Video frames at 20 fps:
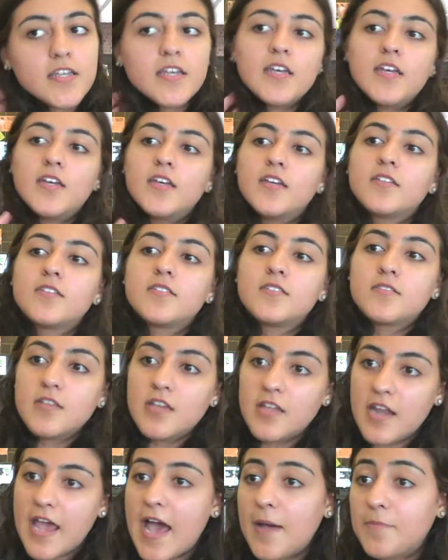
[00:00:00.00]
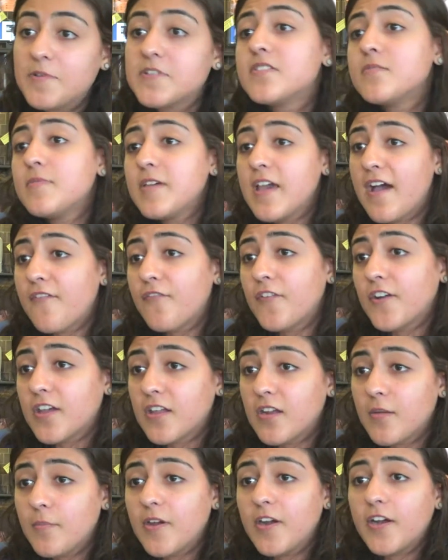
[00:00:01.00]
it happens to be
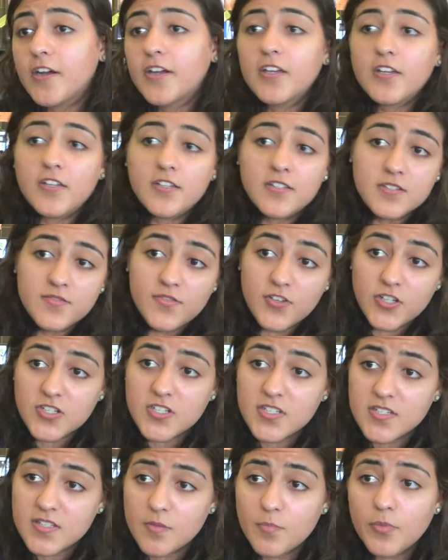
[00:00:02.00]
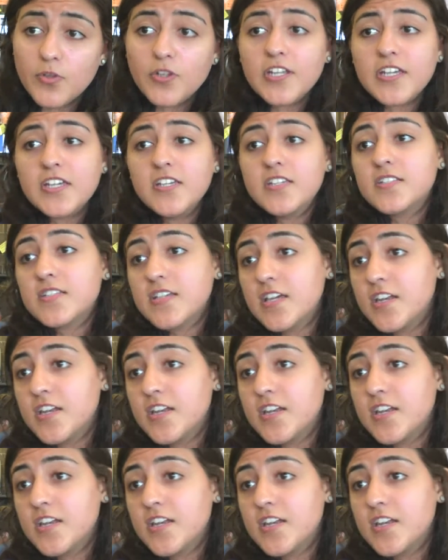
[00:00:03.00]
African Americans versus the police.